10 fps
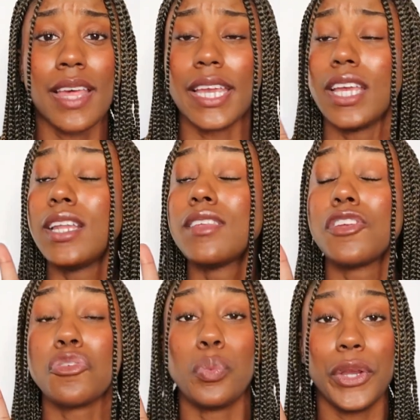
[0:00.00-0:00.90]
Like, it is
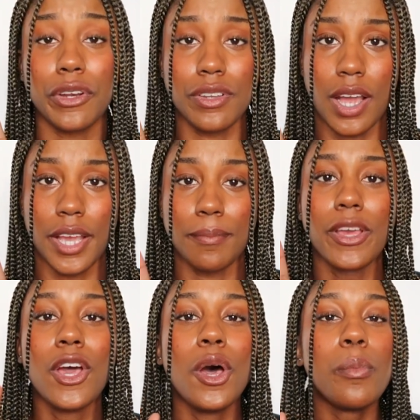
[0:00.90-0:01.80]
such a weird time,
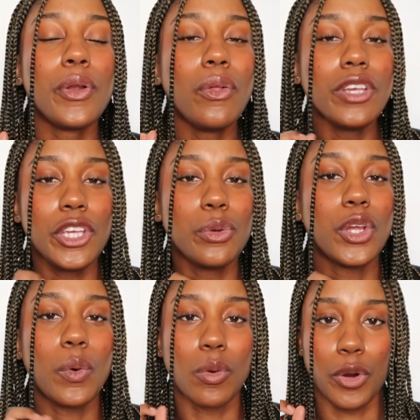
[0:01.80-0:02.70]
but only you
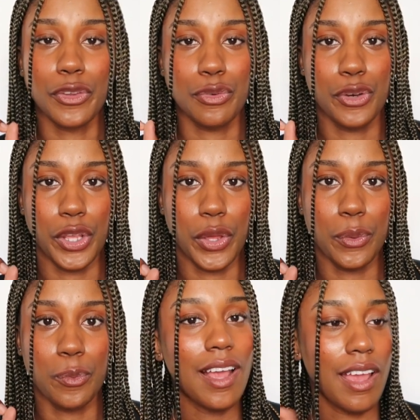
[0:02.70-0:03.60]
know what works for you.